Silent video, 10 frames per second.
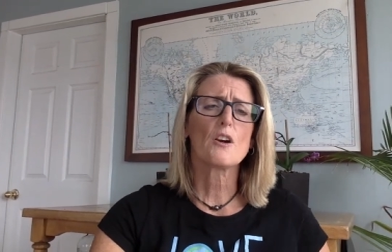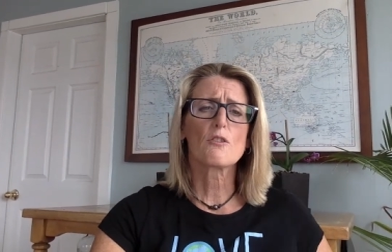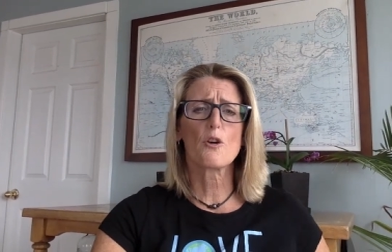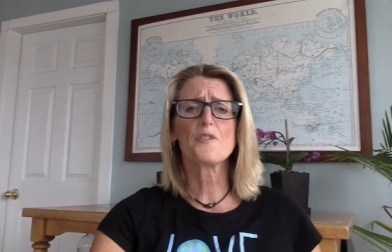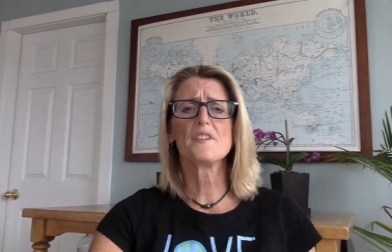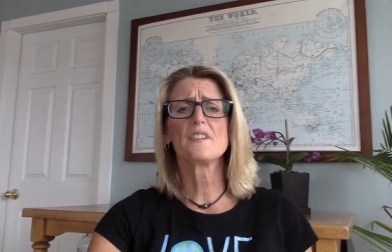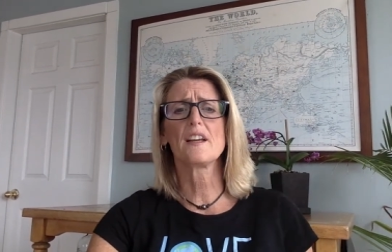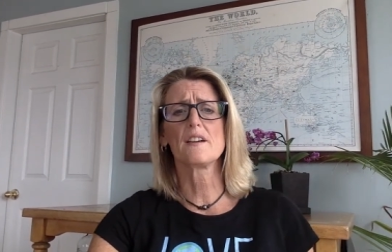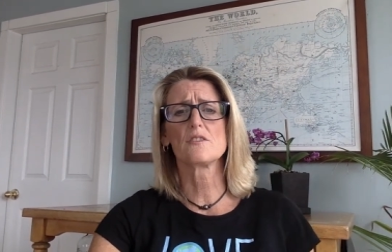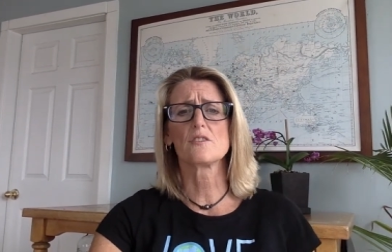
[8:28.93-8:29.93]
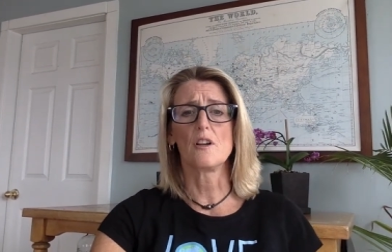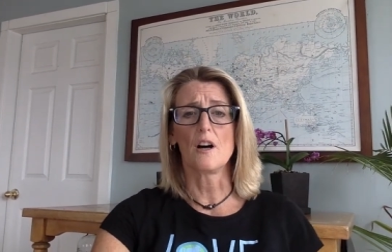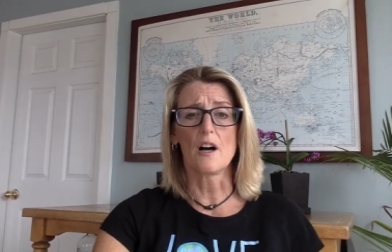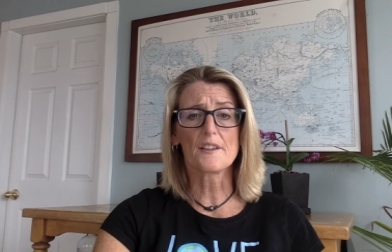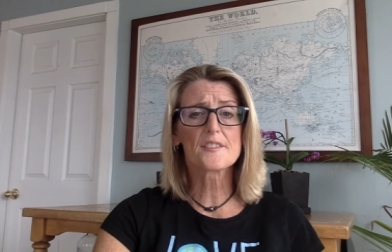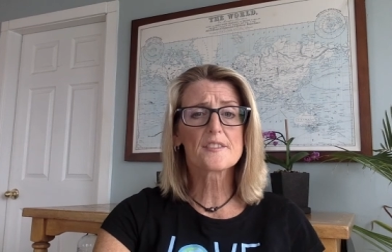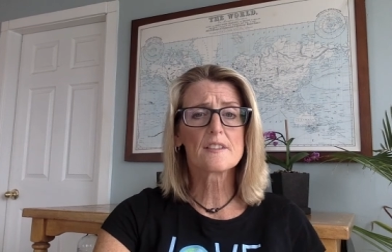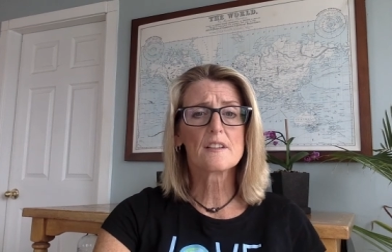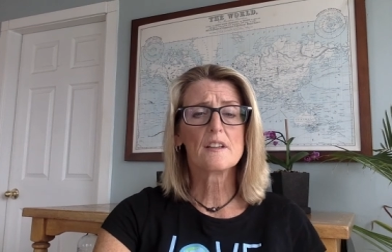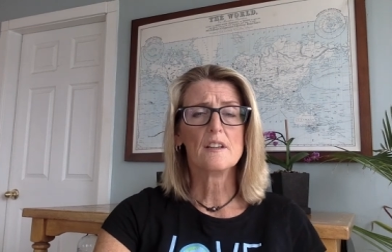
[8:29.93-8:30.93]
Growth entails loss,
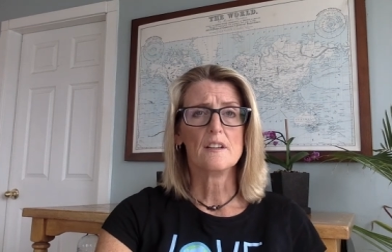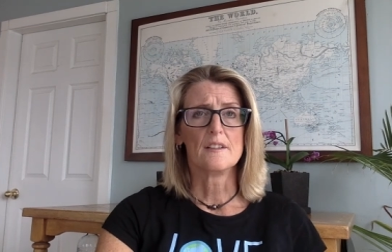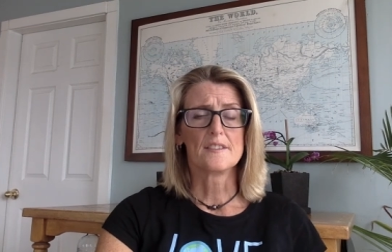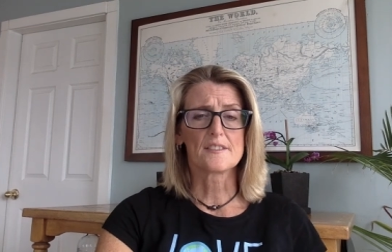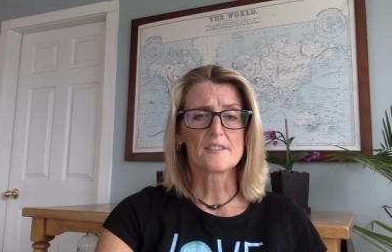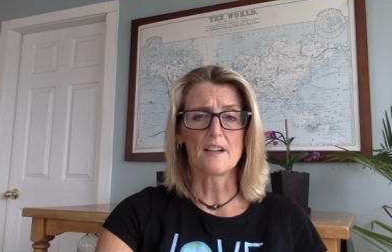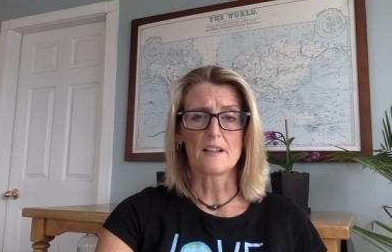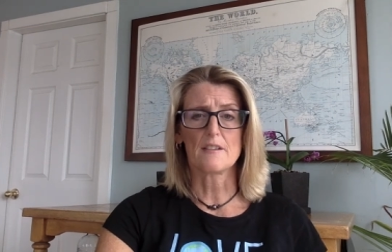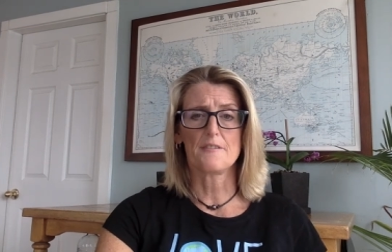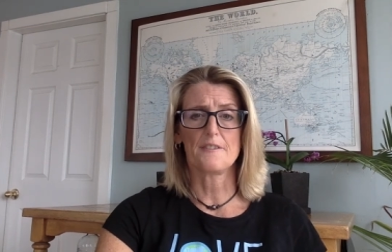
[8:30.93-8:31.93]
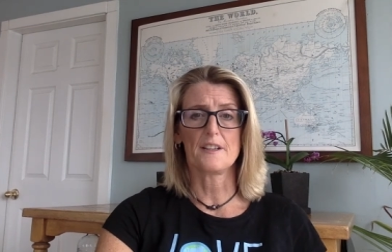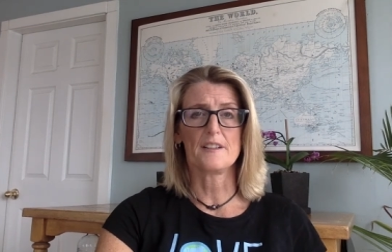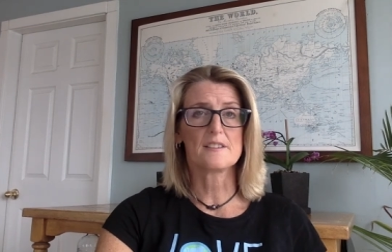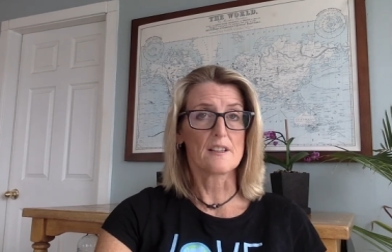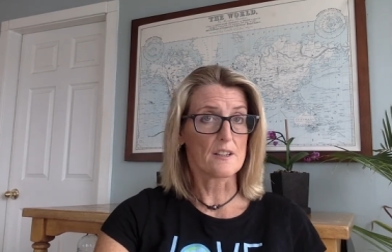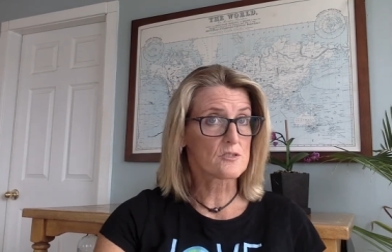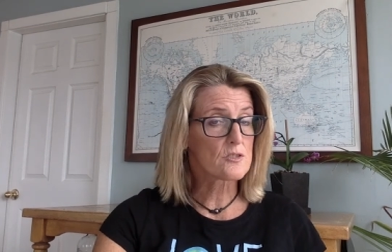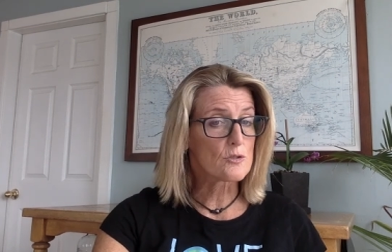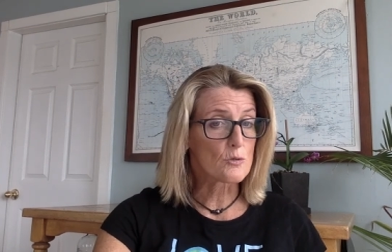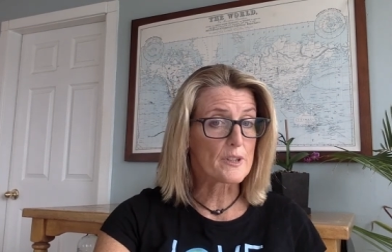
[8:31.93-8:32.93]
sacrifice,
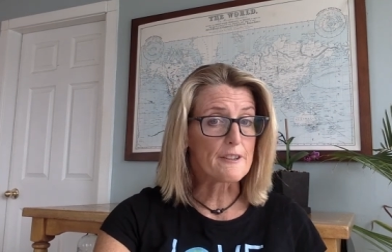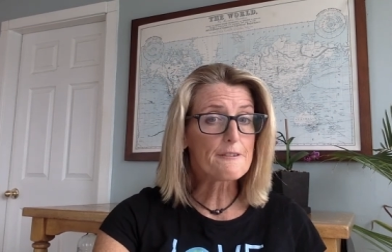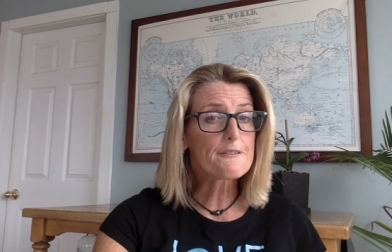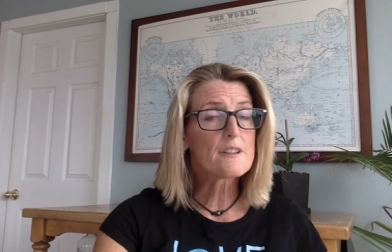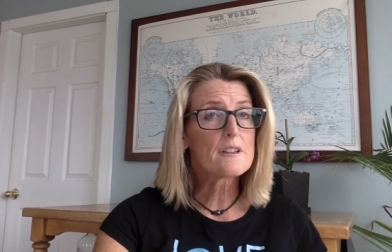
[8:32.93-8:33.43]
thus grief,